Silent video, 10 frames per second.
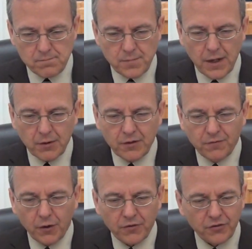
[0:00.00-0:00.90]
Mary
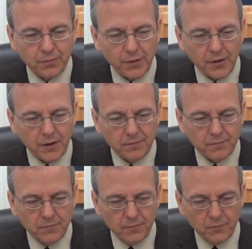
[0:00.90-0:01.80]
invoked the Spirit
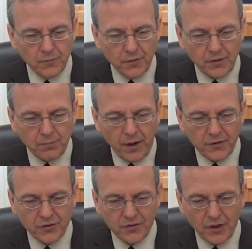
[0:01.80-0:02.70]
with the
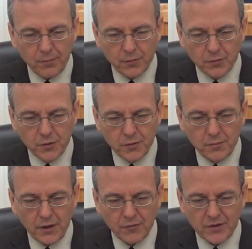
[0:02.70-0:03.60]
apostles in the upper
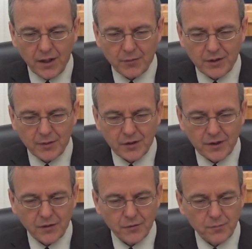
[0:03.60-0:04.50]
room every time they came
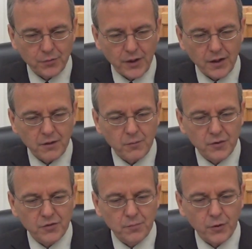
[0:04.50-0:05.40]
together in prayer. We
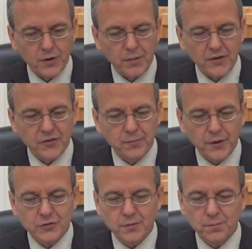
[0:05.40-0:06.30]
were supported by the
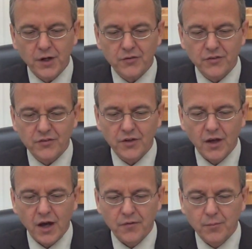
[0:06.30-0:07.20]
spiritual
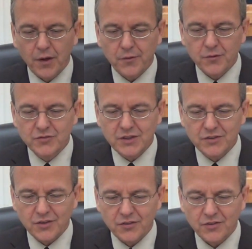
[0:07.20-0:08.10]
presence of the Mother of
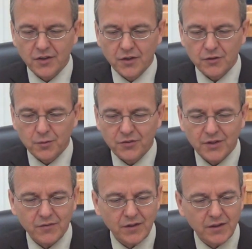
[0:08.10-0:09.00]
Jesus to
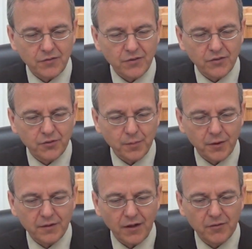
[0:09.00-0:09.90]
receive the gift of the
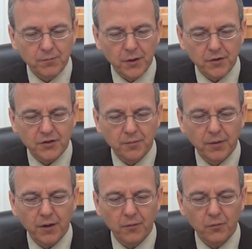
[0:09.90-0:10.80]
Spirit and have the ability to
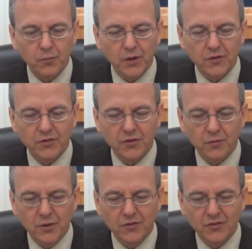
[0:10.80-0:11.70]
bear witness to
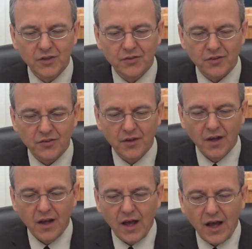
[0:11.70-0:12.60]
the risen Jesus.
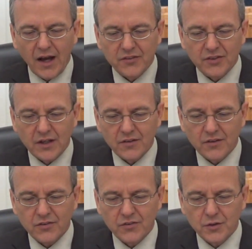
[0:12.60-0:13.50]
I say
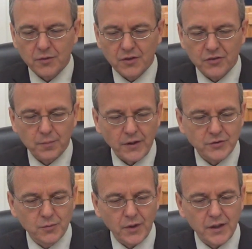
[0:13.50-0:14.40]
this to you in a
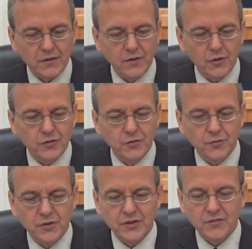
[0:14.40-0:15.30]
special way, those who
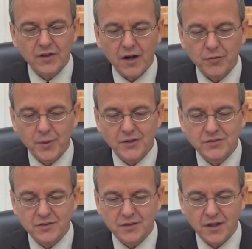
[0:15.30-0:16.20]
have received
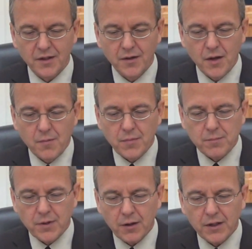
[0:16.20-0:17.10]
confirmation today.
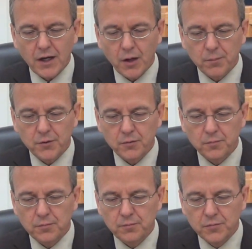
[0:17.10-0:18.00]
May Mary help
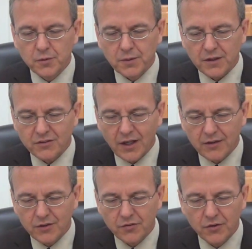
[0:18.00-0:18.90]
you to be
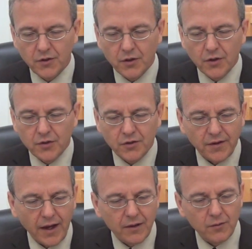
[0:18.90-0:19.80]
attentive to
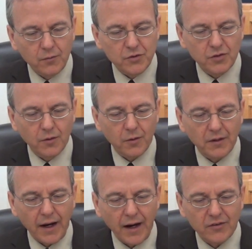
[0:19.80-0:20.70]
that which the
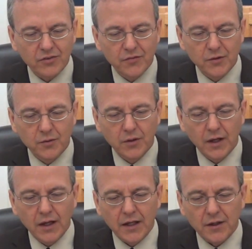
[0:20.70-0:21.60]
Lord asks of you,
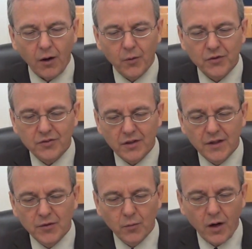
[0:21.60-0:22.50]
and always to
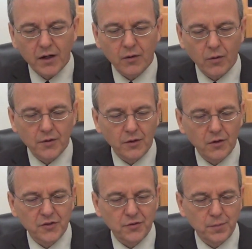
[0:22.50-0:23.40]
live and walk according to
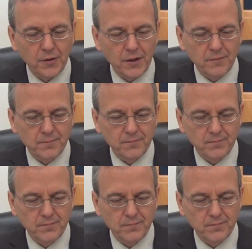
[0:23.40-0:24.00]
the Holy Spirit.